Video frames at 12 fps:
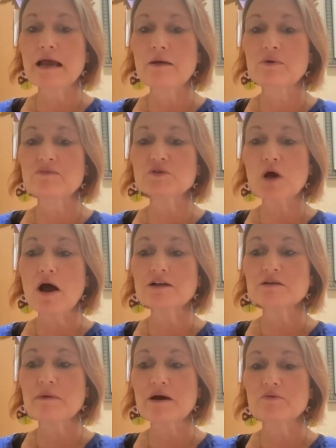we've talked
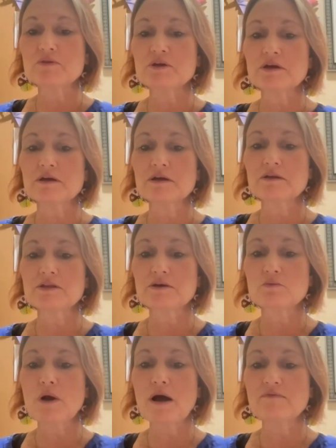about, the
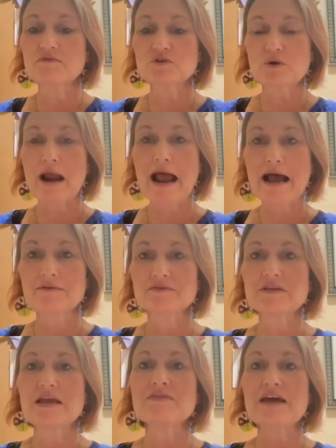rough draft
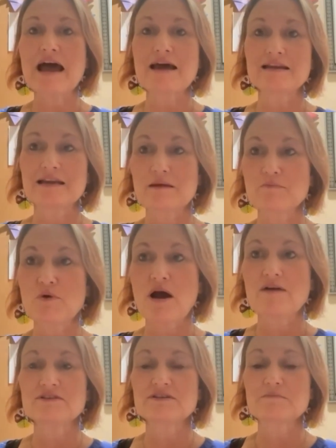and the editing
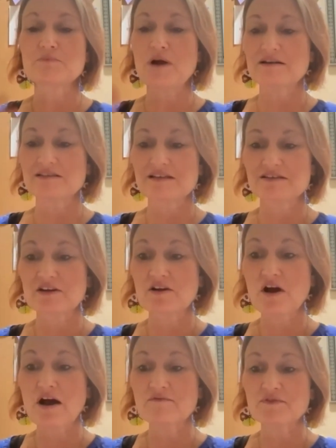process and the
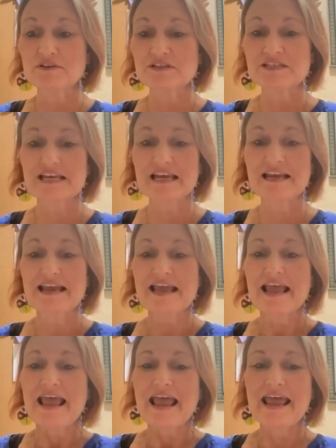conferencing.
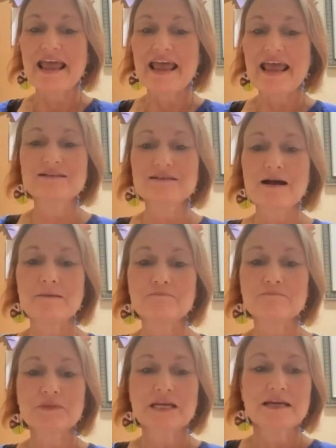And
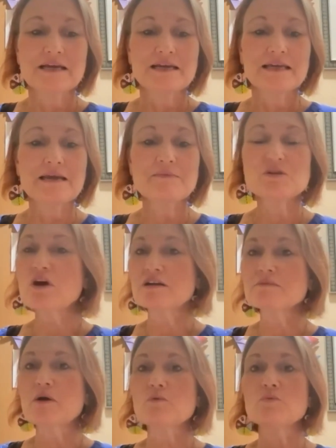Kim has talked
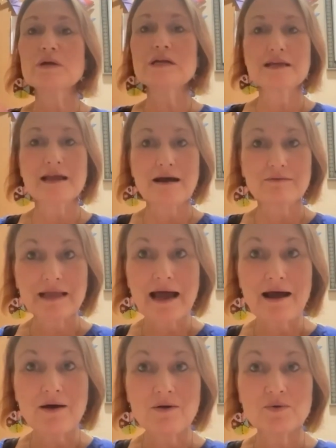about reading out
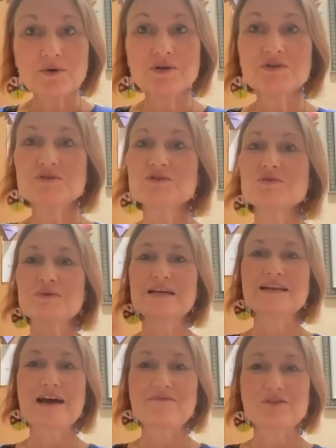loud,
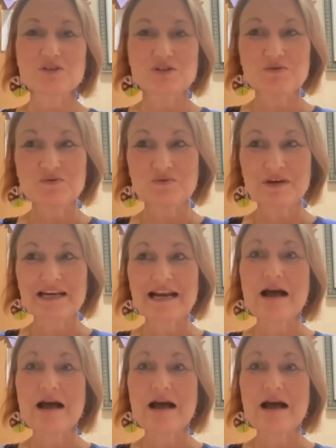have the student read it